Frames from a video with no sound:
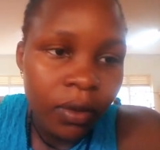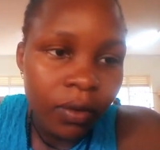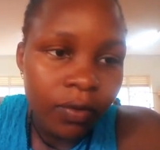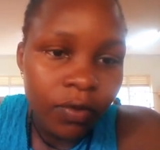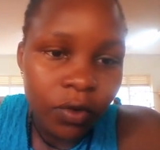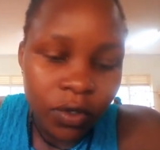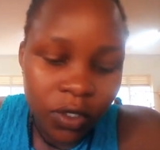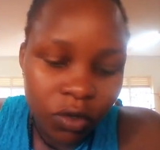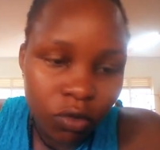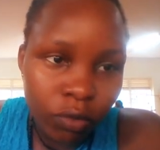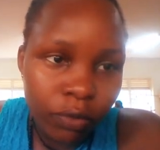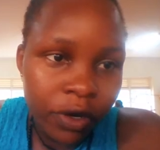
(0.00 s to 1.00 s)
Because to
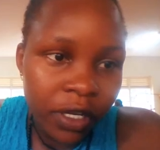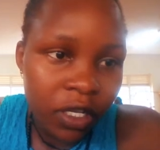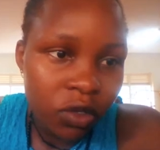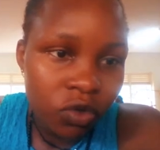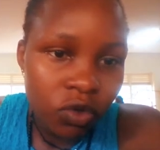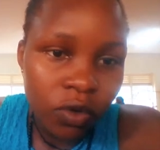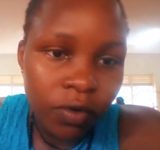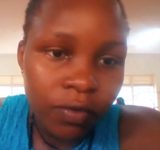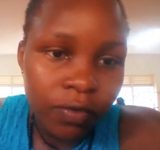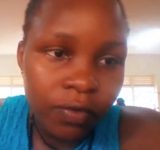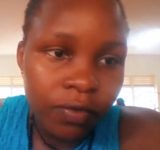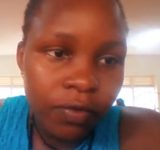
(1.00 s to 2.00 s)
bring it off,
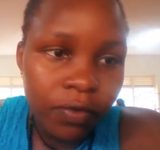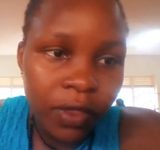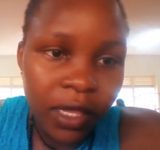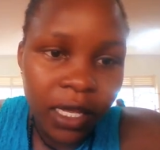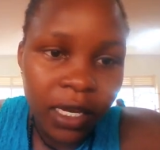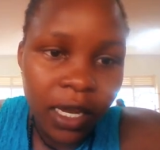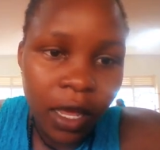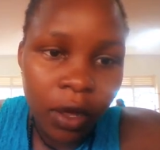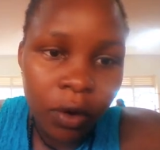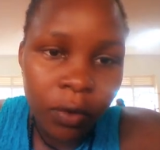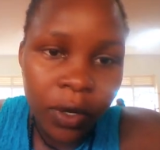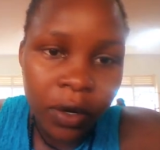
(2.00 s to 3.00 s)
then I
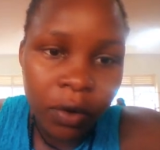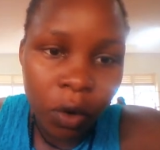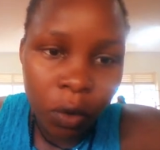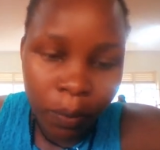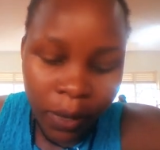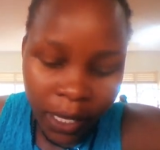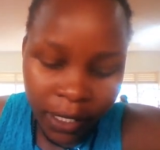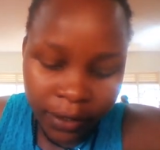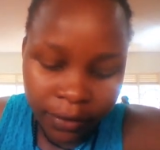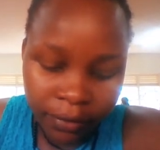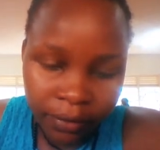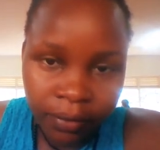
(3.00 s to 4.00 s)
will open
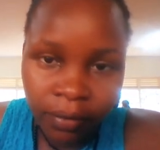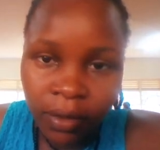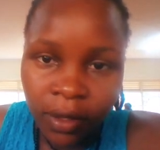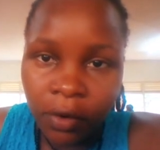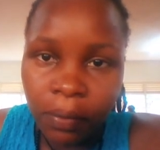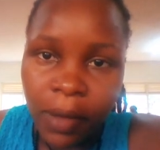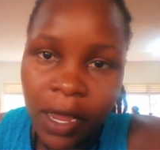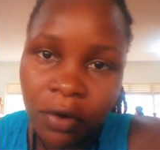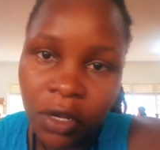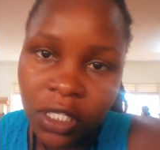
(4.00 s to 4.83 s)
by right